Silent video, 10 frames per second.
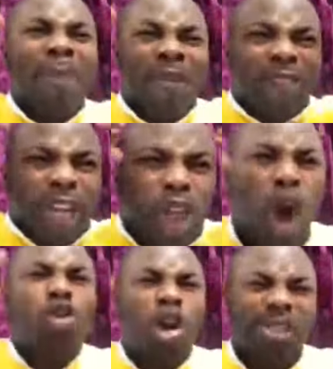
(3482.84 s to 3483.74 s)
a
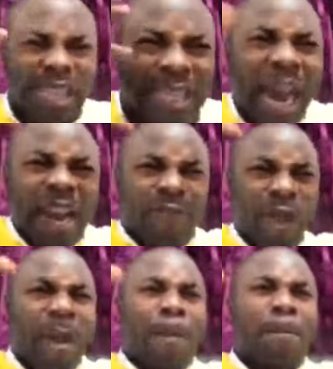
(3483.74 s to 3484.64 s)
victorious in
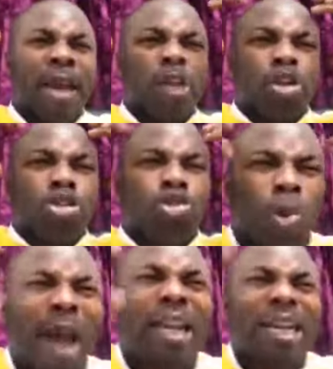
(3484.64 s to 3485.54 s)
life. May you
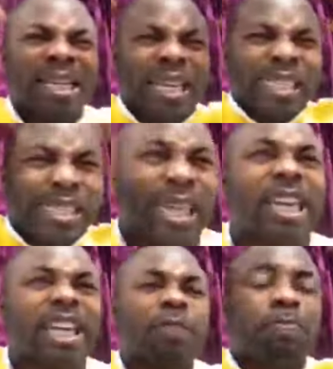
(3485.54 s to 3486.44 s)
dwell in the
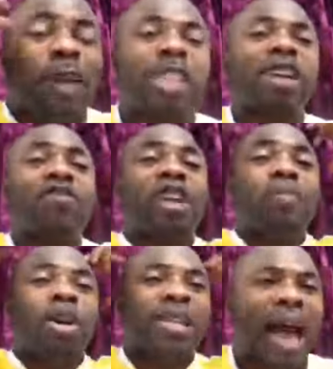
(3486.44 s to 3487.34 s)
secret place of the
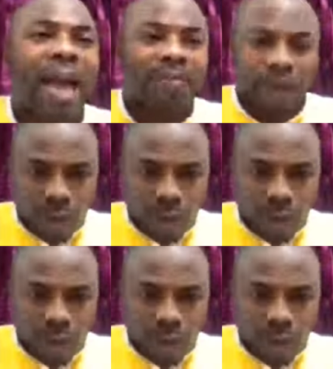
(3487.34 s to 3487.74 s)
Most High